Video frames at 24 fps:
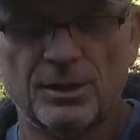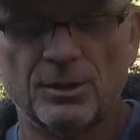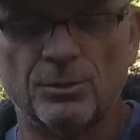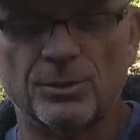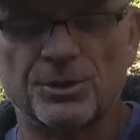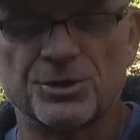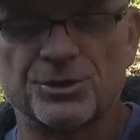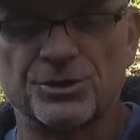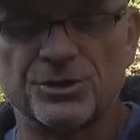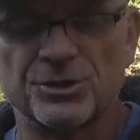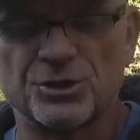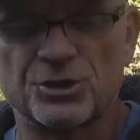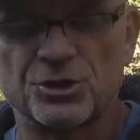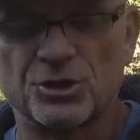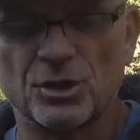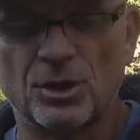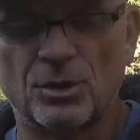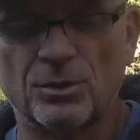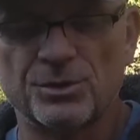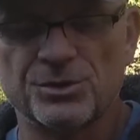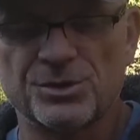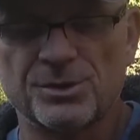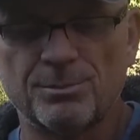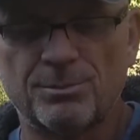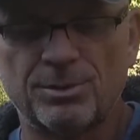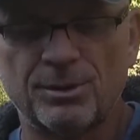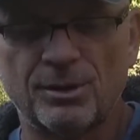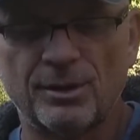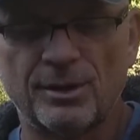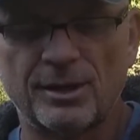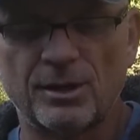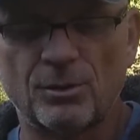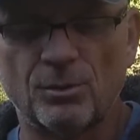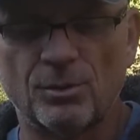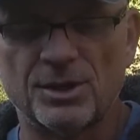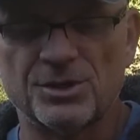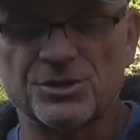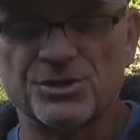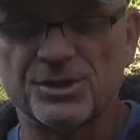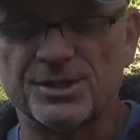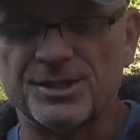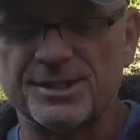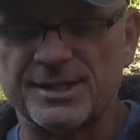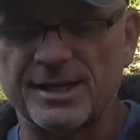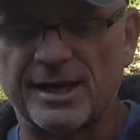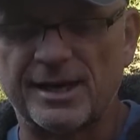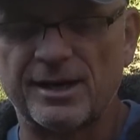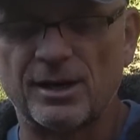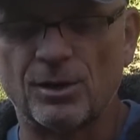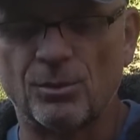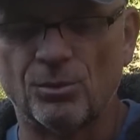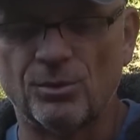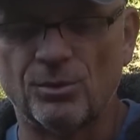which the show was implying was a dire